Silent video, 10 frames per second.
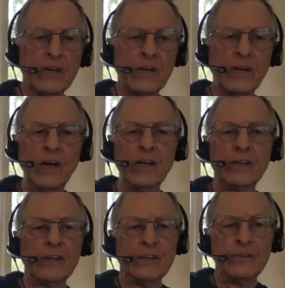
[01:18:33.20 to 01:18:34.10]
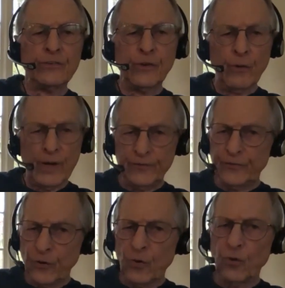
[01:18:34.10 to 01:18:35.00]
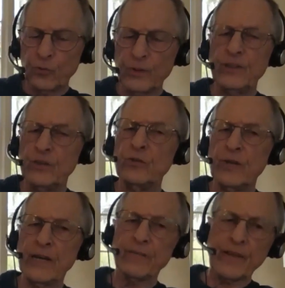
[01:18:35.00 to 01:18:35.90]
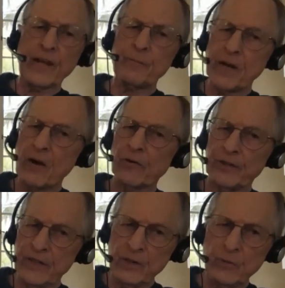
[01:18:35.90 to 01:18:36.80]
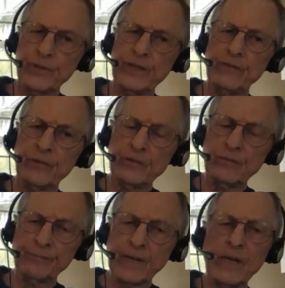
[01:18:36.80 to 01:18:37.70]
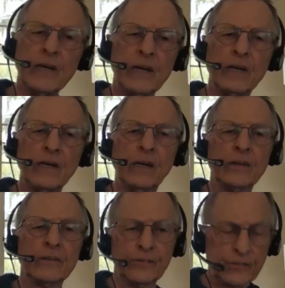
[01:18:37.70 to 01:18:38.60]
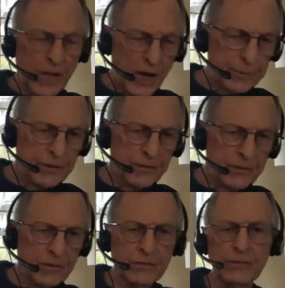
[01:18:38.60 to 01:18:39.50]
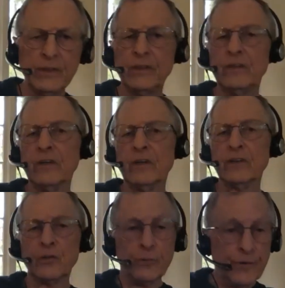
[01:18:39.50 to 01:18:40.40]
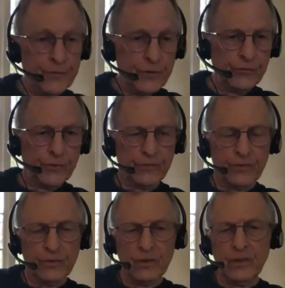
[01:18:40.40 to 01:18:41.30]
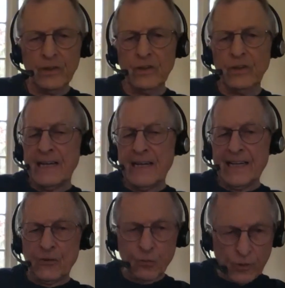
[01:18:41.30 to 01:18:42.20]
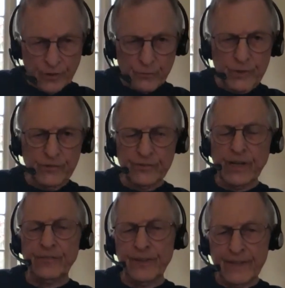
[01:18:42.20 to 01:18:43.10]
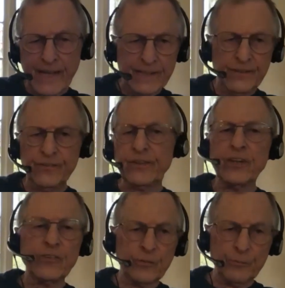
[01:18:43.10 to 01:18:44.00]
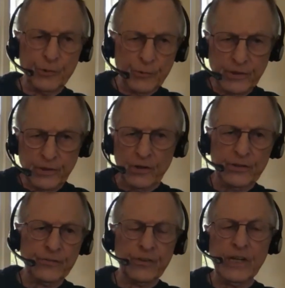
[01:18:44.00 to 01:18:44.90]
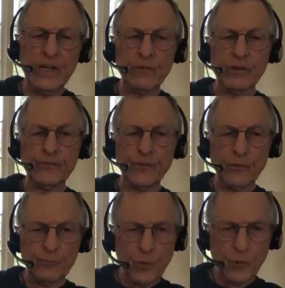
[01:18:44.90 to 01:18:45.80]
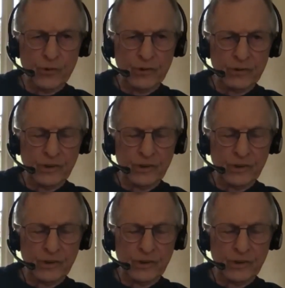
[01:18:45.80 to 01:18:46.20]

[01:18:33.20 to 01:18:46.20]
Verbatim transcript: And so, as souls, we do have that power to deal with evil, uh, to stop it, uh, to refuse it, it's one of the reasons I said that distinction between darkness and evil is so important